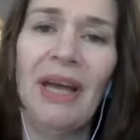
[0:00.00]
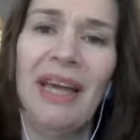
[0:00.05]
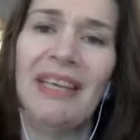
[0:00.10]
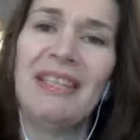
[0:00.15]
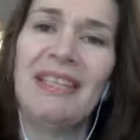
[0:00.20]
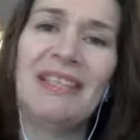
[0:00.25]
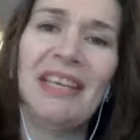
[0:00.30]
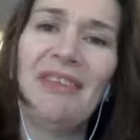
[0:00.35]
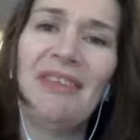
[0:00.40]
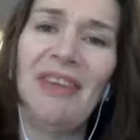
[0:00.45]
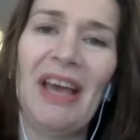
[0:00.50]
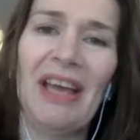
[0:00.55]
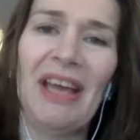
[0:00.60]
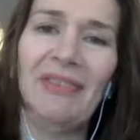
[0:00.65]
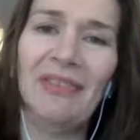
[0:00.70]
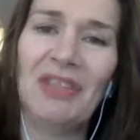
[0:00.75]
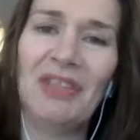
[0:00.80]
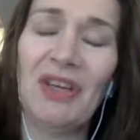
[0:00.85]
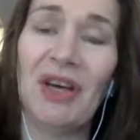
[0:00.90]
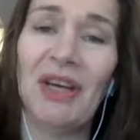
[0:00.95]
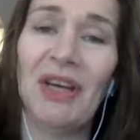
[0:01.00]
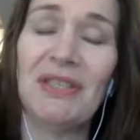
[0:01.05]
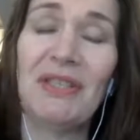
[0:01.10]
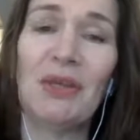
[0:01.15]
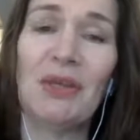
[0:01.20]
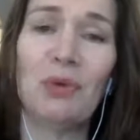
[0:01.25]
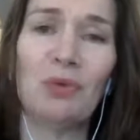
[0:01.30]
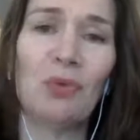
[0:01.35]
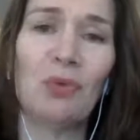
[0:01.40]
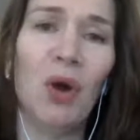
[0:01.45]
Instead of
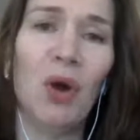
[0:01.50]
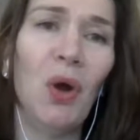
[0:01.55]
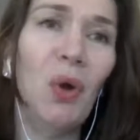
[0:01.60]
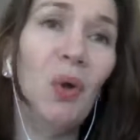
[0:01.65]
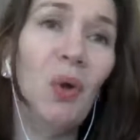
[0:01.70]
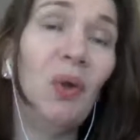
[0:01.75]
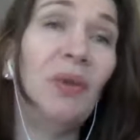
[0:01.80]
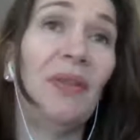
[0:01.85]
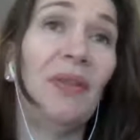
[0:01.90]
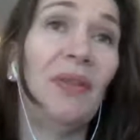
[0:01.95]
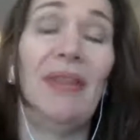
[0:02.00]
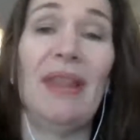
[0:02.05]
advertising a role,